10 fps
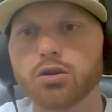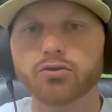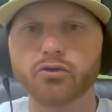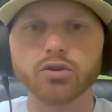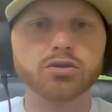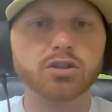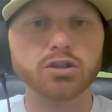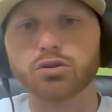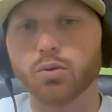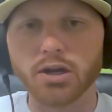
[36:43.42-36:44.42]
few
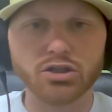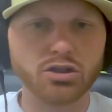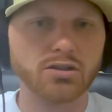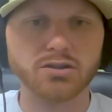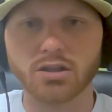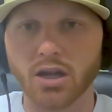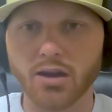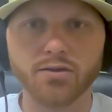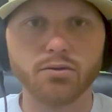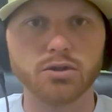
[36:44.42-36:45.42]
situations in
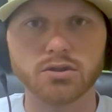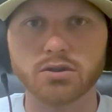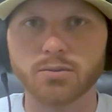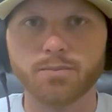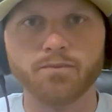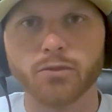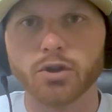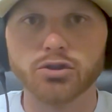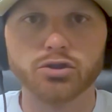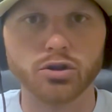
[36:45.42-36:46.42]
everyone's
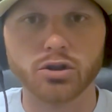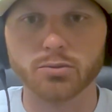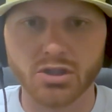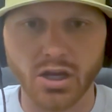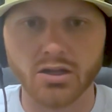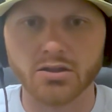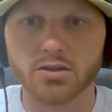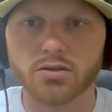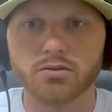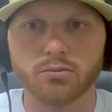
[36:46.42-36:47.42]
circumstance
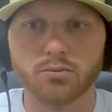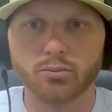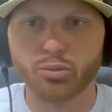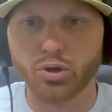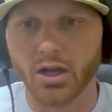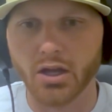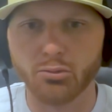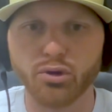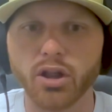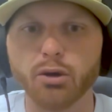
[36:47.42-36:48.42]
play
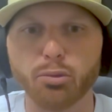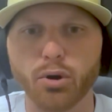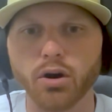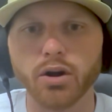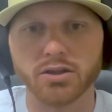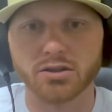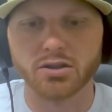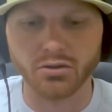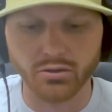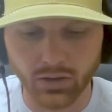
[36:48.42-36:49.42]
a part as
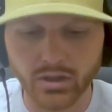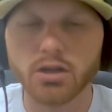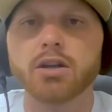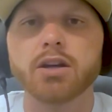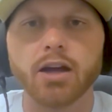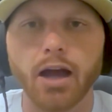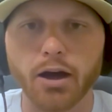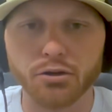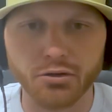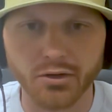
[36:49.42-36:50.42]
to how
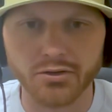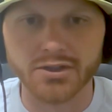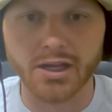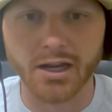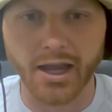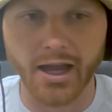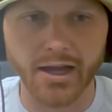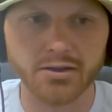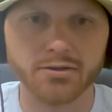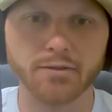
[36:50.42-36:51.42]
you go and skin a cat,
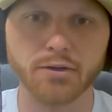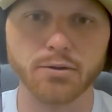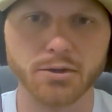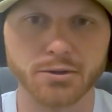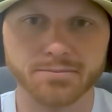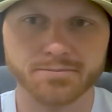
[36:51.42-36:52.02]
if you will.